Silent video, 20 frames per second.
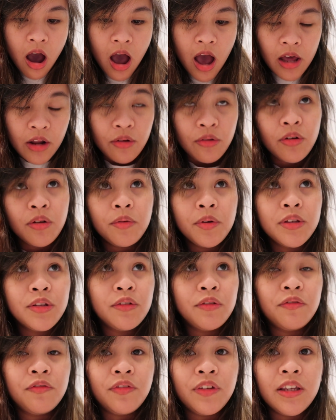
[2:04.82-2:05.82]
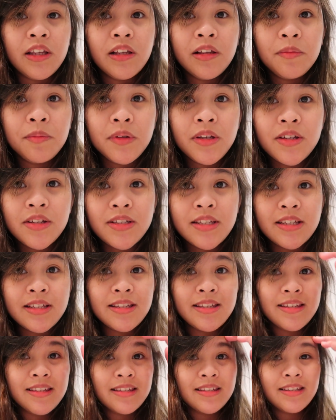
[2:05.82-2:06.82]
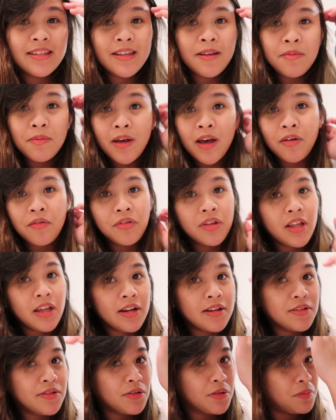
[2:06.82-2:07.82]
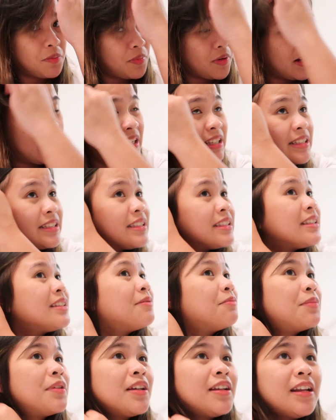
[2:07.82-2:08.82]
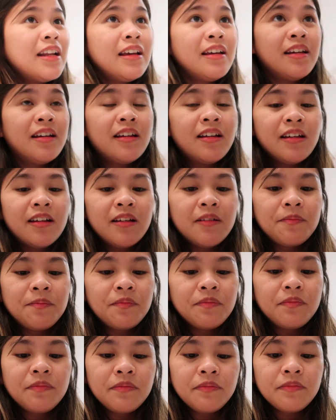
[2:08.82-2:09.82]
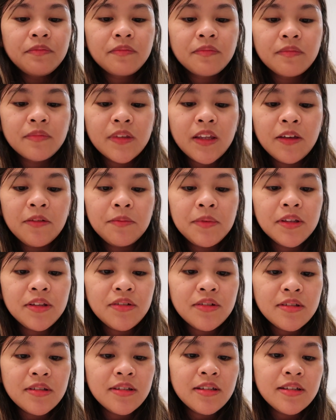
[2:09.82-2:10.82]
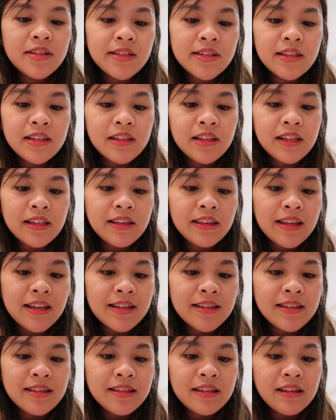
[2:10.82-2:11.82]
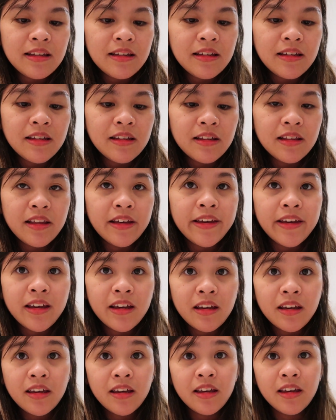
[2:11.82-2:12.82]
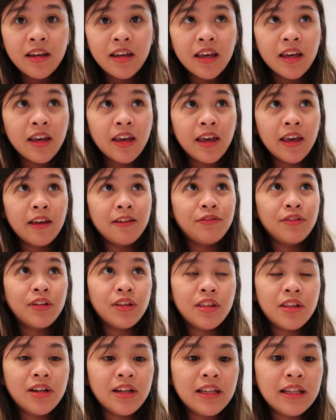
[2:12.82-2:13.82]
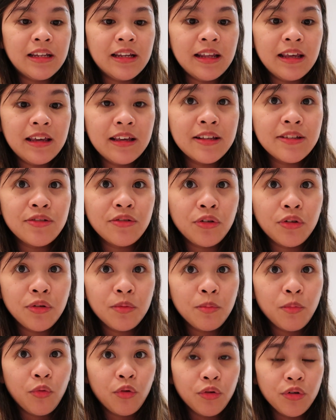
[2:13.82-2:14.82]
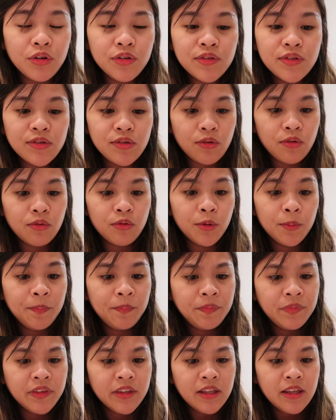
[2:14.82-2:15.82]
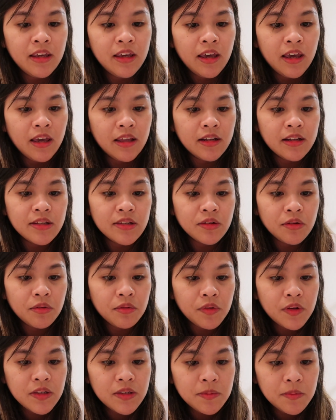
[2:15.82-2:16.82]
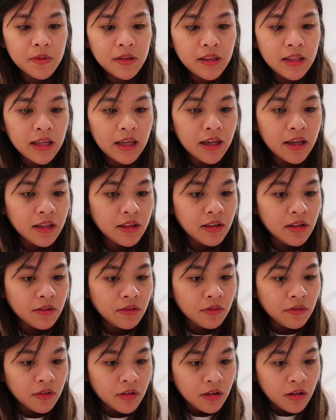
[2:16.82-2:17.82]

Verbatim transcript: I don't know what to feel because it's somehow not a surprise, but I've been consistently testing like every three days or more so and it's always been negative